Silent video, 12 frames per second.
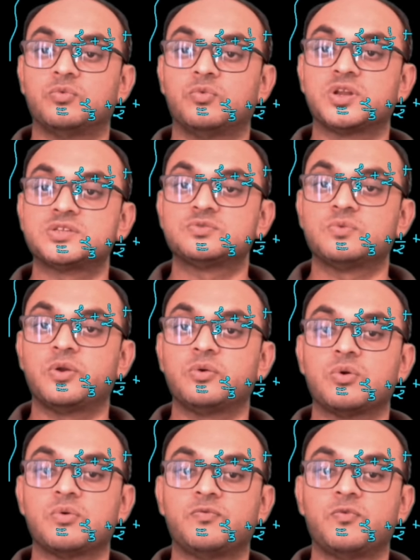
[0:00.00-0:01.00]
What is square
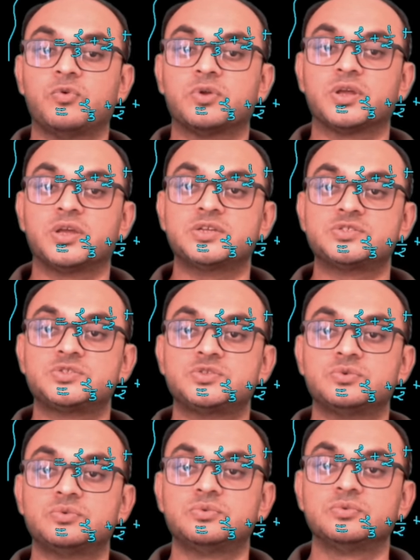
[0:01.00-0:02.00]
root of 4? Is
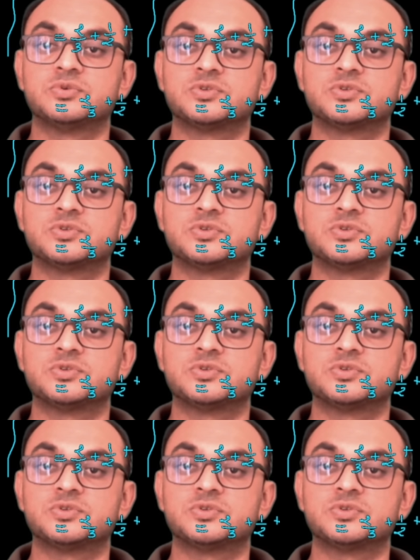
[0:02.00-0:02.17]
2.